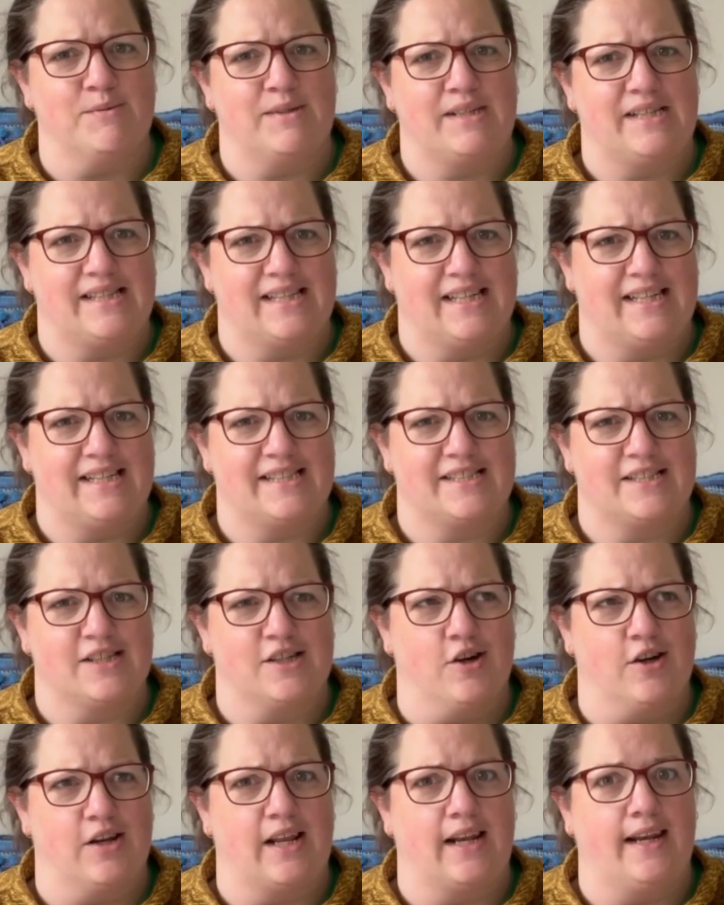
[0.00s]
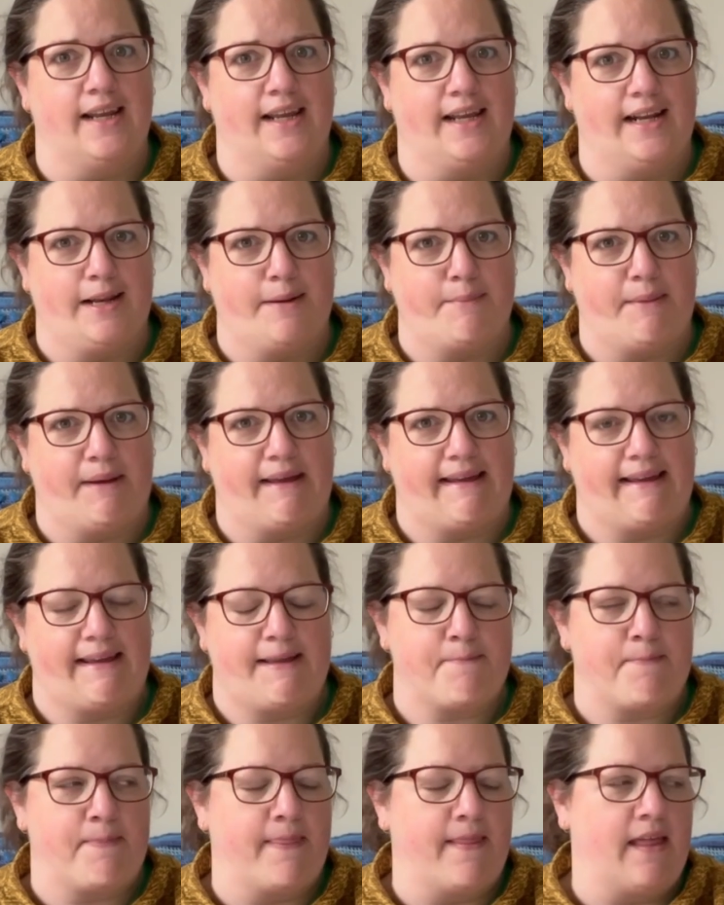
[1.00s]
need the heating on at nearly May.
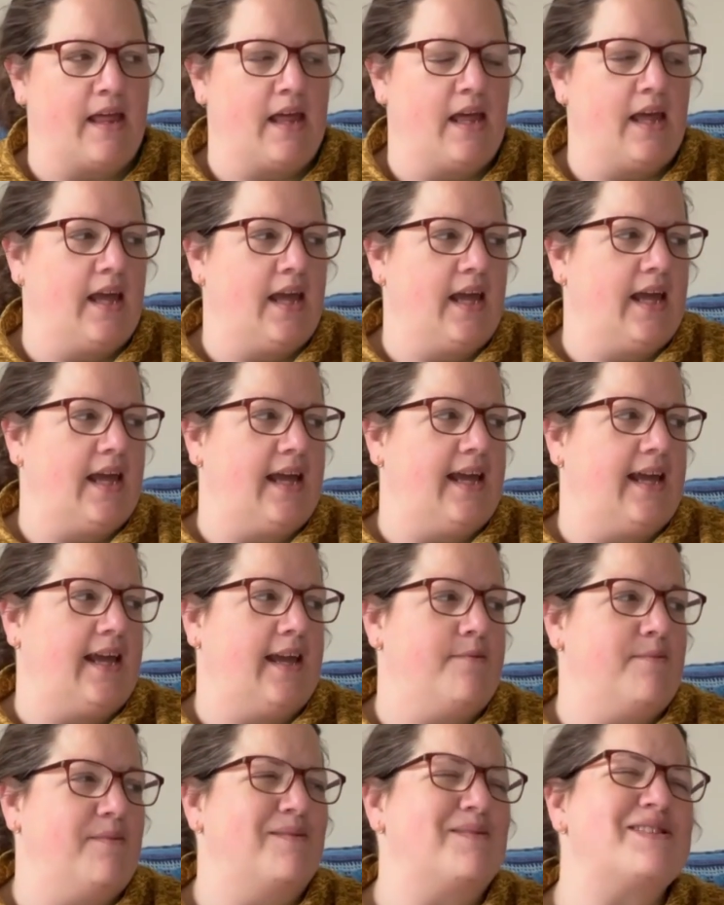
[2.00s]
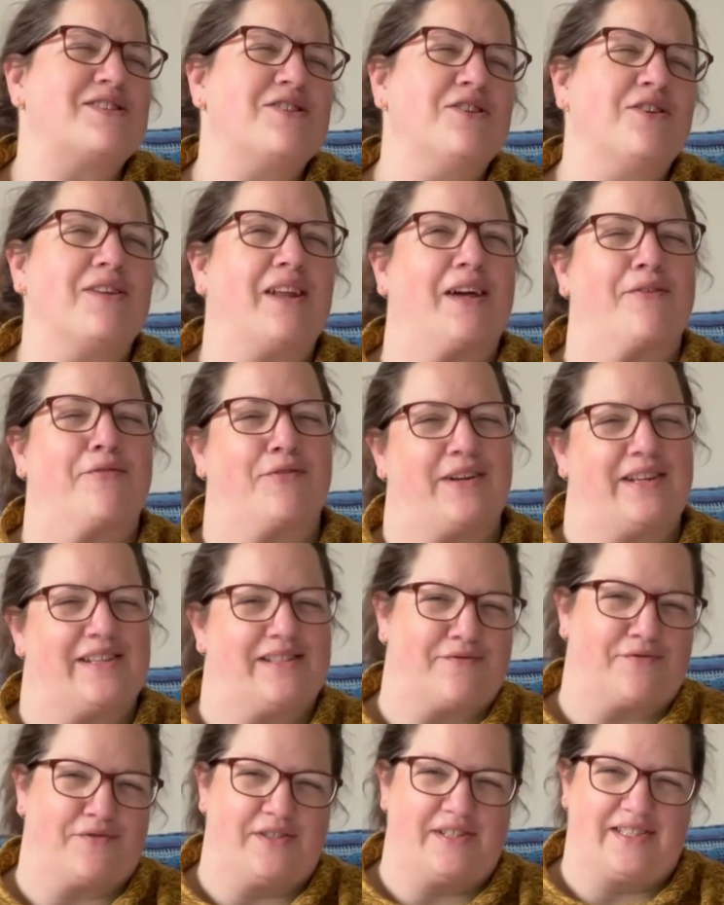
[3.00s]
It's not like
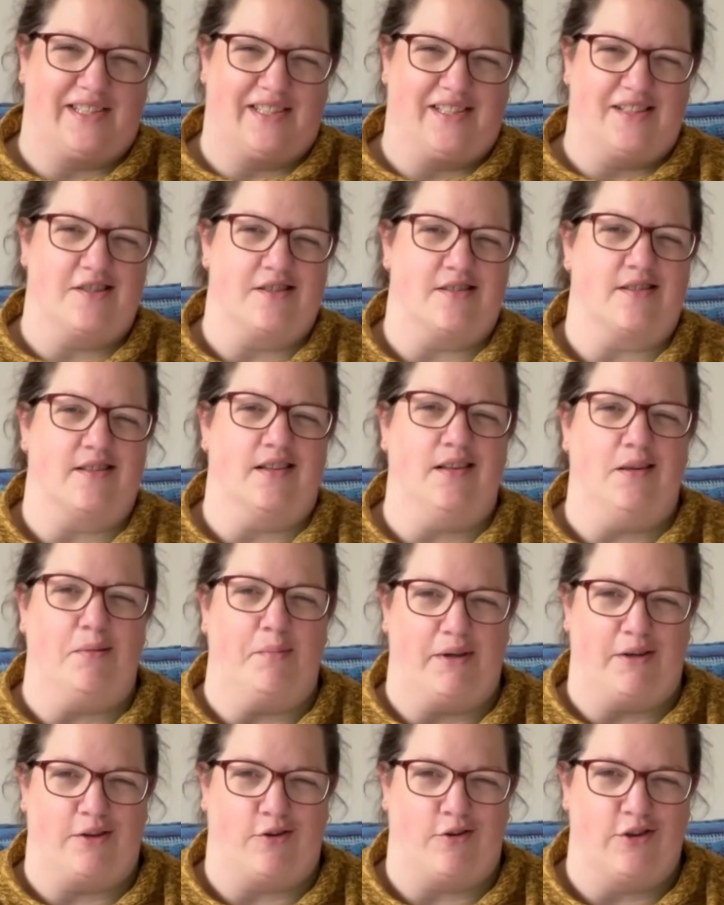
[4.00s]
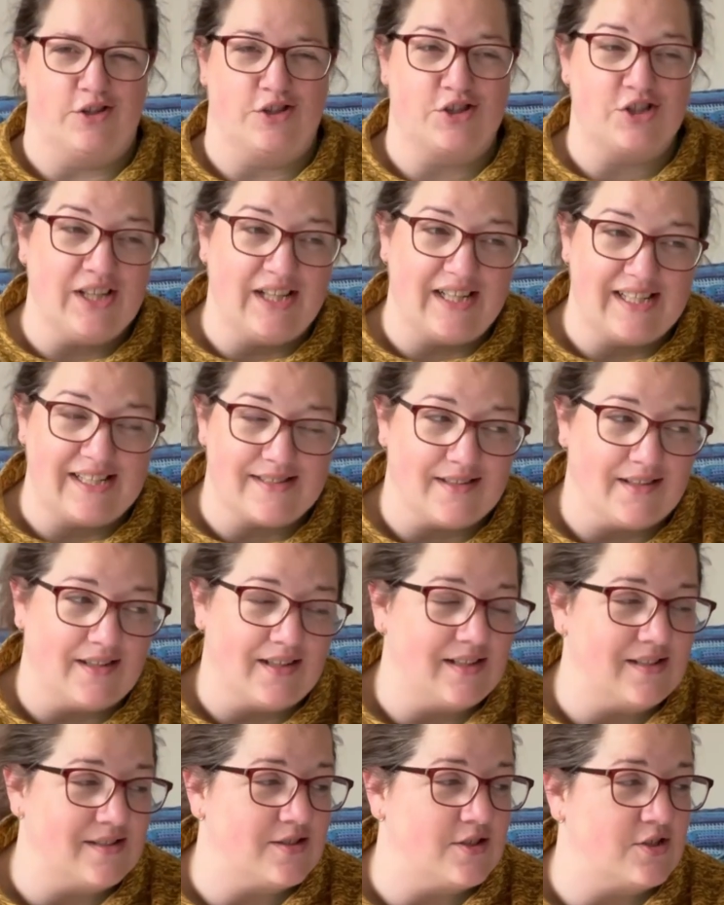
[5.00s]
freezing, it's just a little bit on the chilly
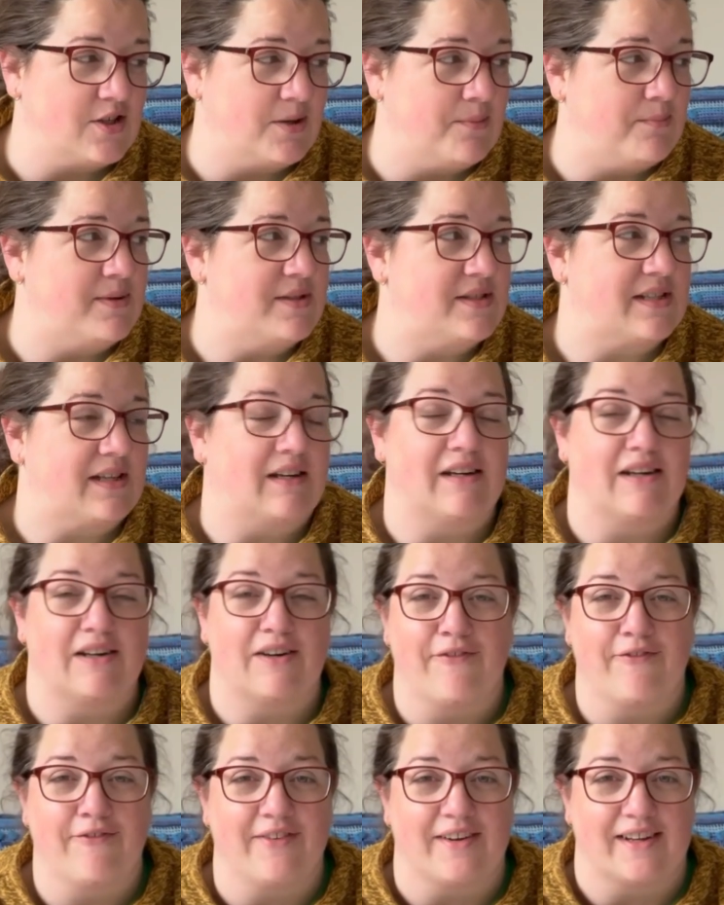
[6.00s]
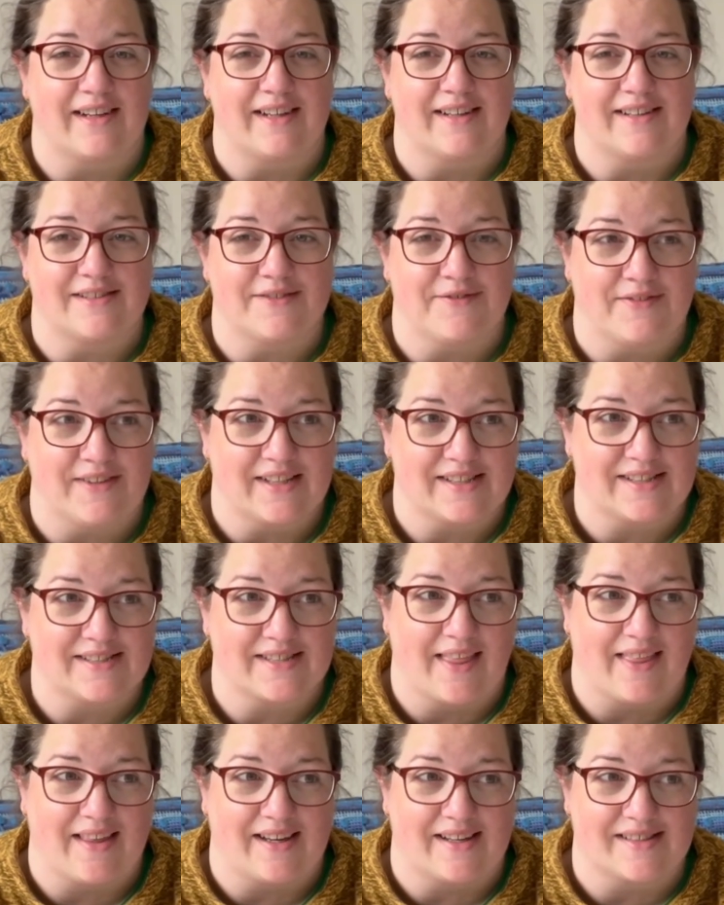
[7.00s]
side, so jumpers are fine to fix
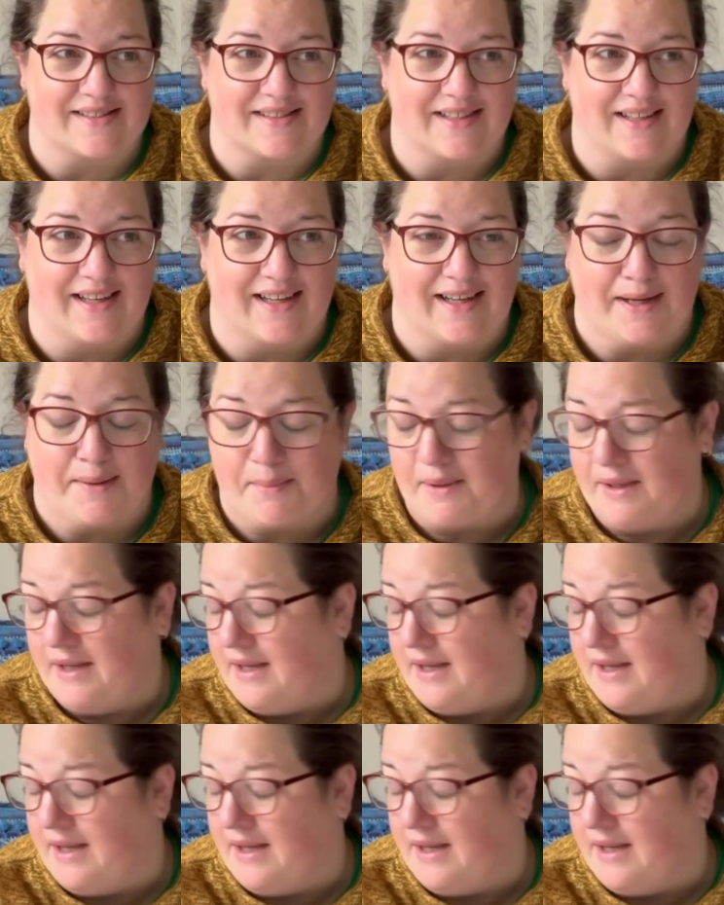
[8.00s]
that gap.